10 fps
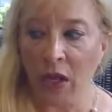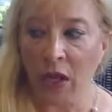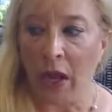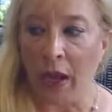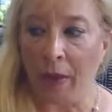
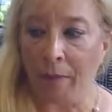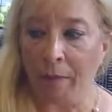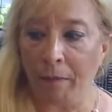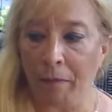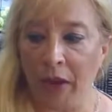
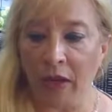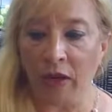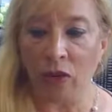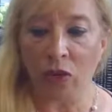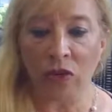but
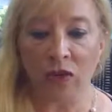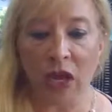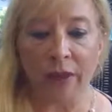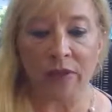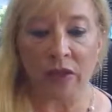those
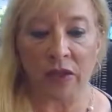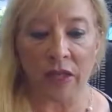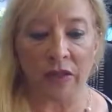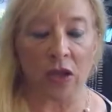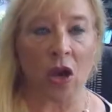types of
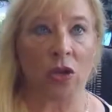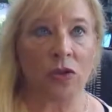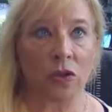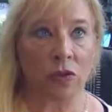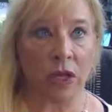things
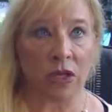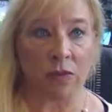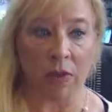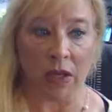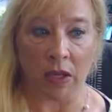also need
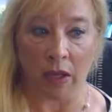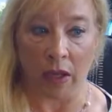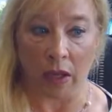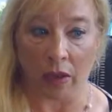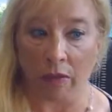to be
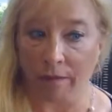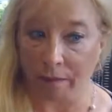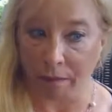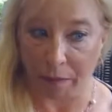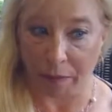
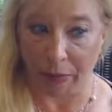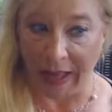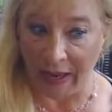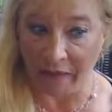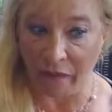
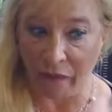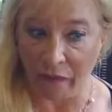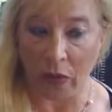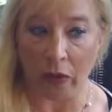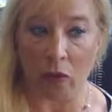planned
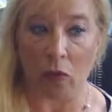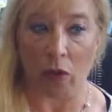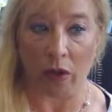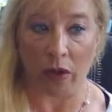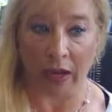for,
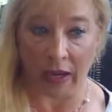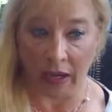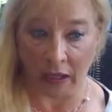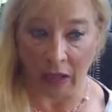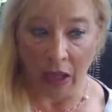or in
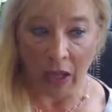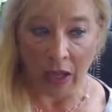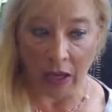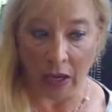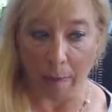
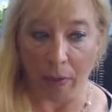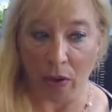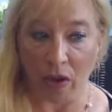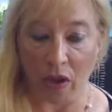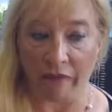a
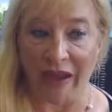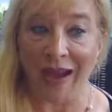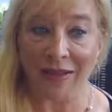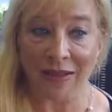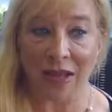book of
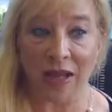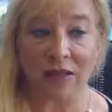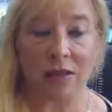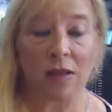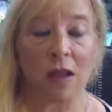
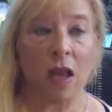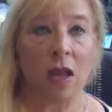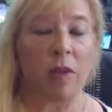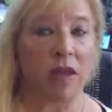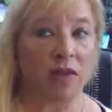assets,
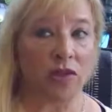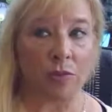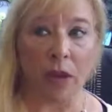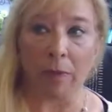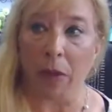because there
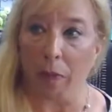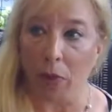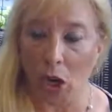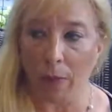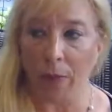might be
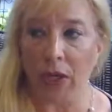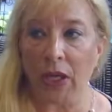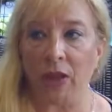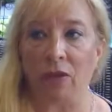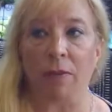
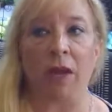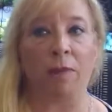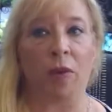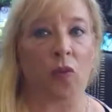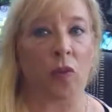property, there might
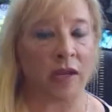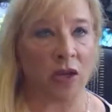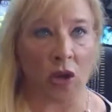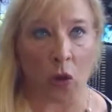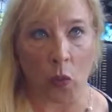be rent
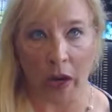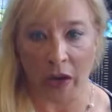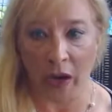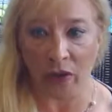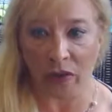on a
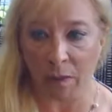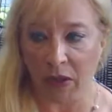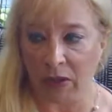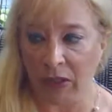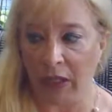warehouse
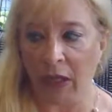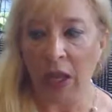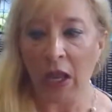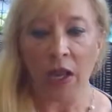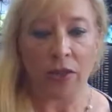building,
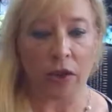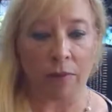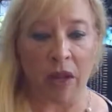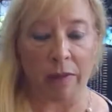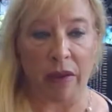there
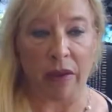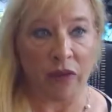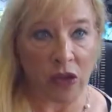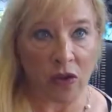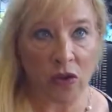might be
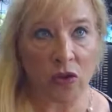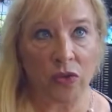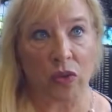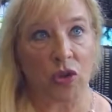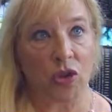
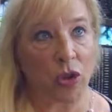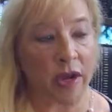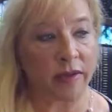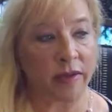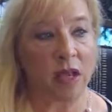vehicles or
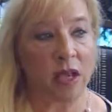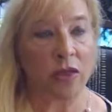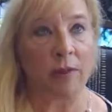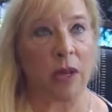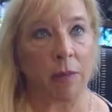trucks,
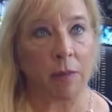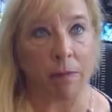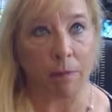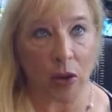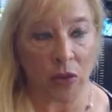there might be
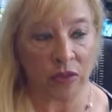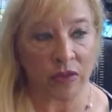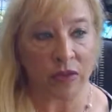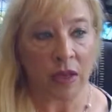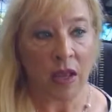
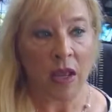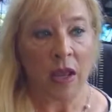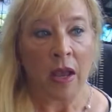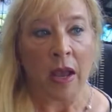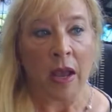boats.
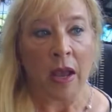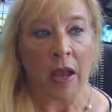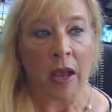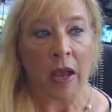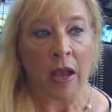
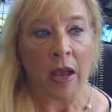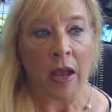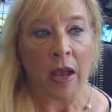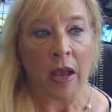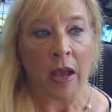
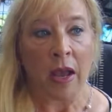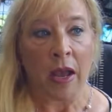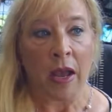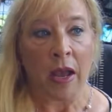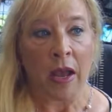And
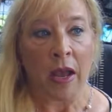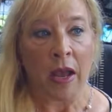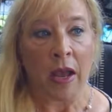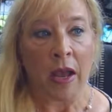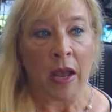those are
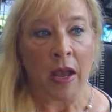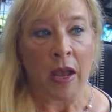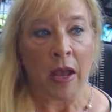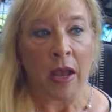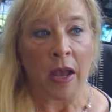usually
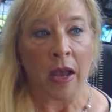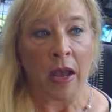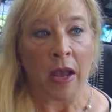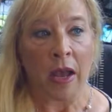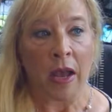
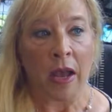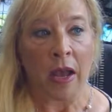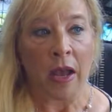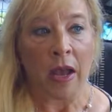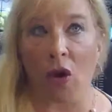always in the
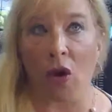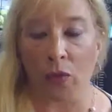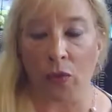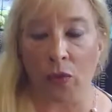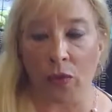name of the
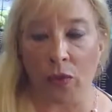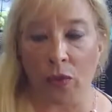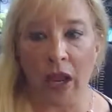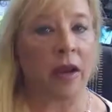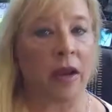owner
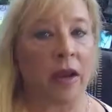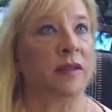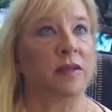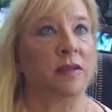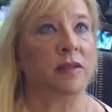and
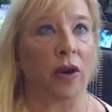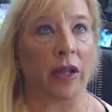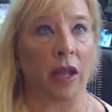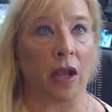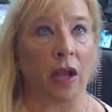not
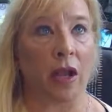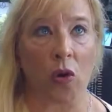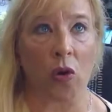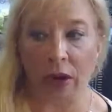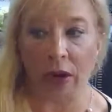necessarily a
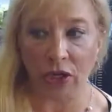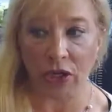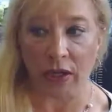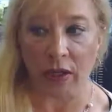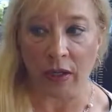
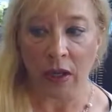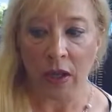corporation.